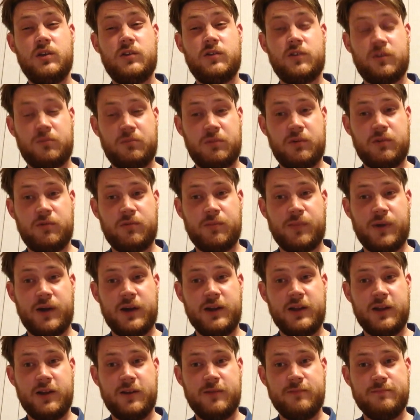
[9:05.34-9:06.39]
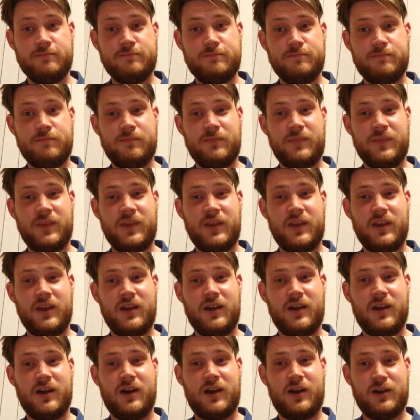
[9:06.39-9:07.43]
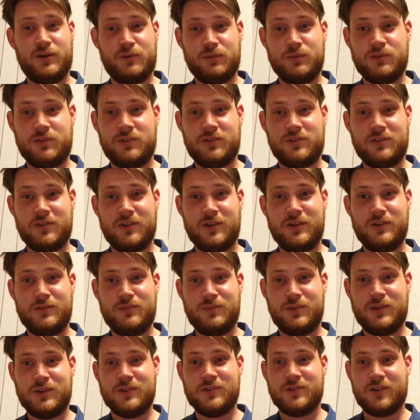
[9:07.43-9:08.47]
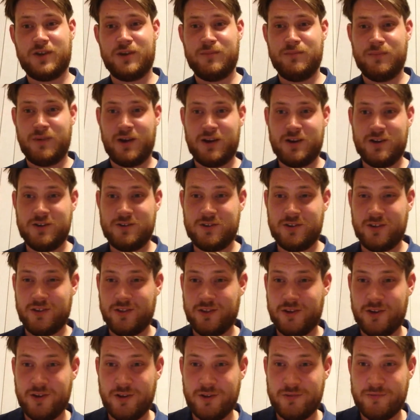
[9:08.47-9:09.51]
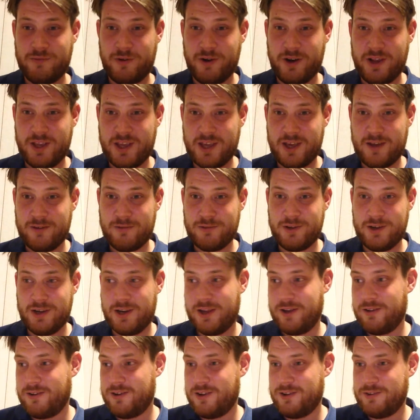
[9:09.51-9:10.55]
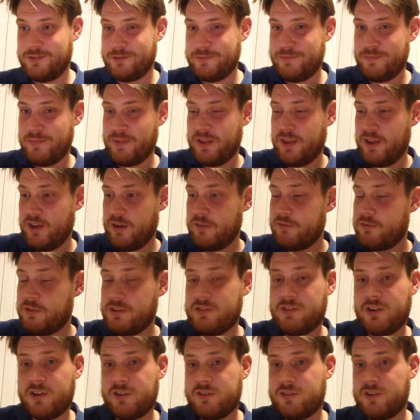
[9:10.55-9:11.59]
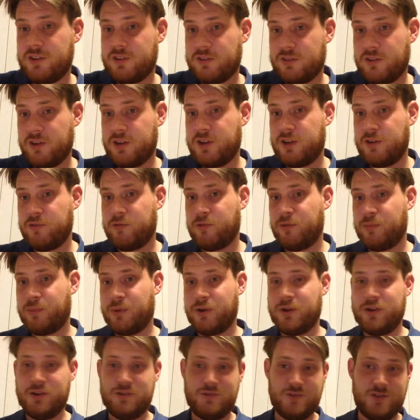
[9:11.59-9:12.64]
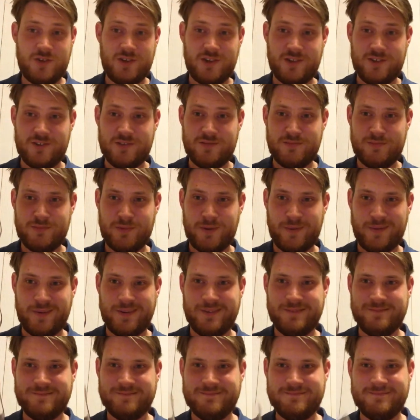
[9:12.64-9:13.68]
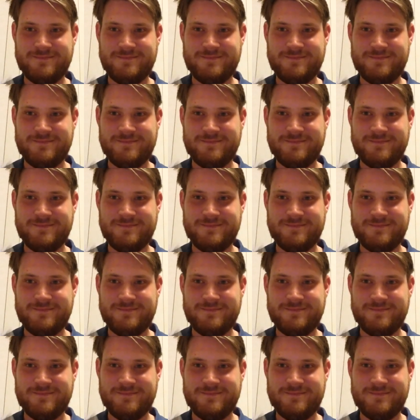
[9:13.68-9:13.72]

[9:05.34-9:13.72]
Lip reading: something from Islay. I will decide, because I'm managing the herd very carefully nowadays. Fantastic. Thank you, everybody. Cheers. Bye-bye.